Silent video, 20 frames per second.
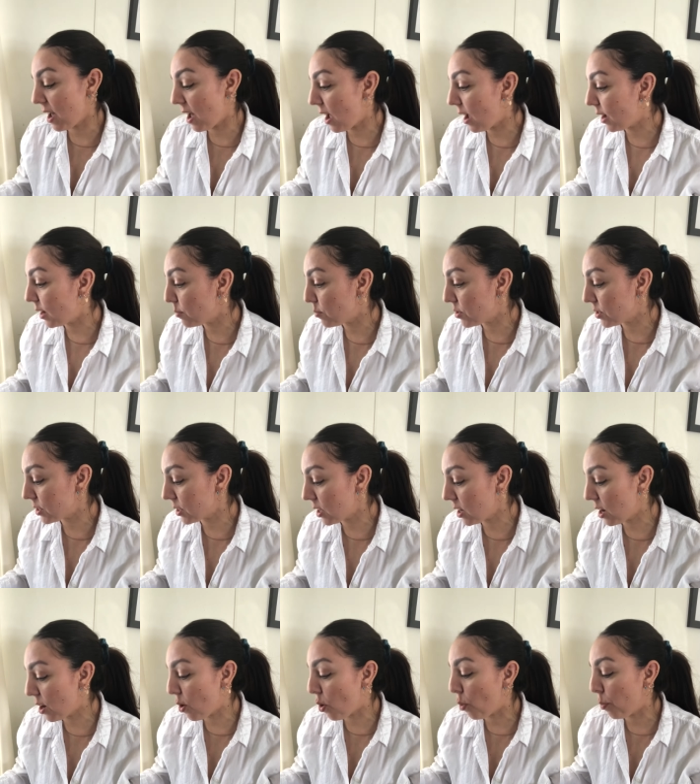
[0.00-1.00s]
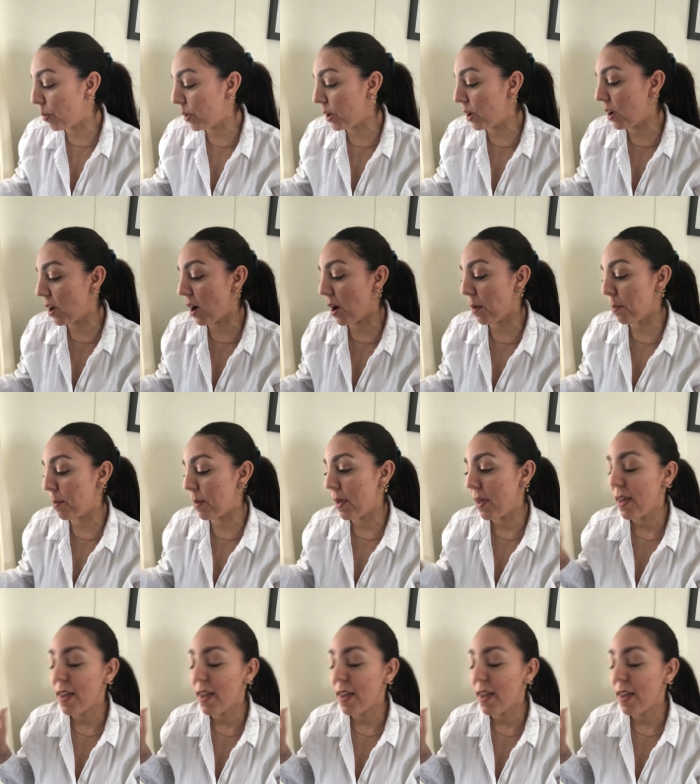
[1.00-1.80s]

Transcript: I'm just gonna open up